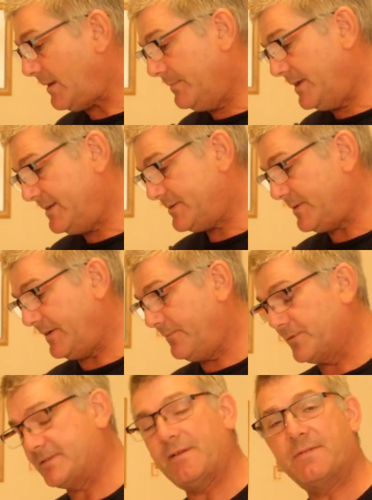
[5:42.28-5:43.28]
But
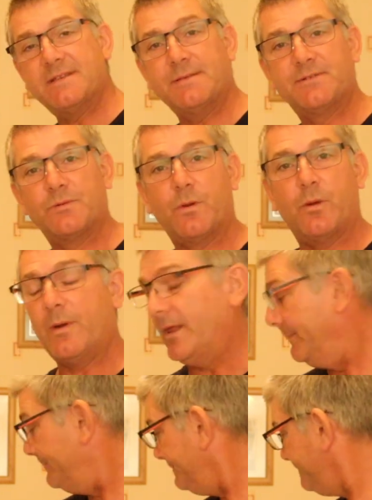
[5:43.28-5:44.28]
24-70 seems to work
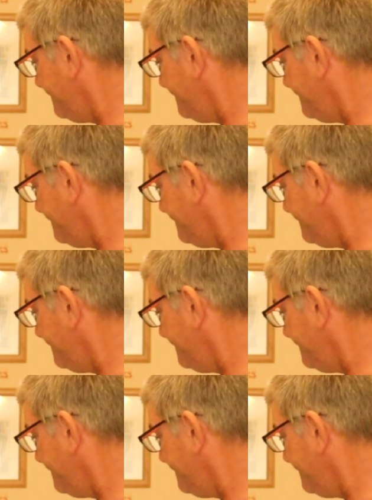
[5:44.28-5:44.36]
well.